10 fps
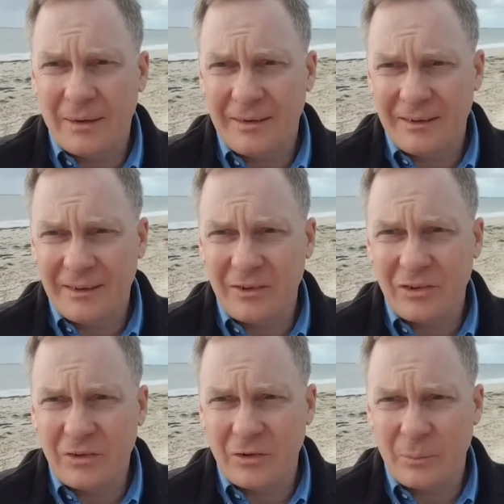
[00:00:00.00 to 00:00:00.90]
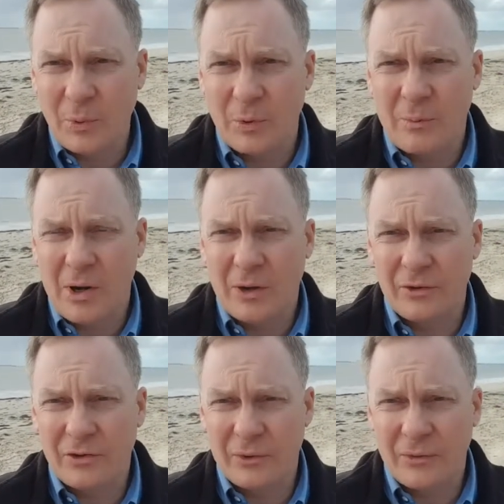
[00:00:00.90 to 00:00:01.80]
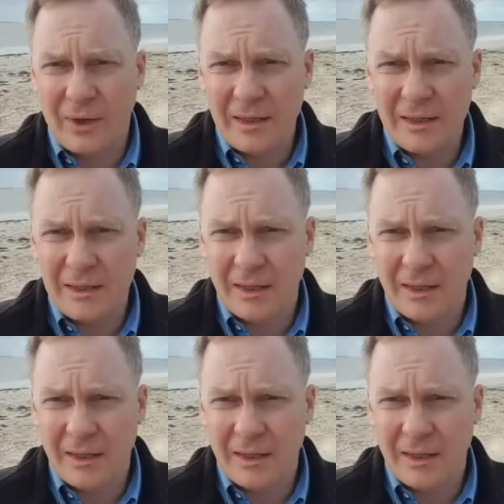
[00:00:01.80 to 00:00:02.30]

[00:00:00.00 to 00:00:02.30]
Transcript: the decision to put my old dog Frankie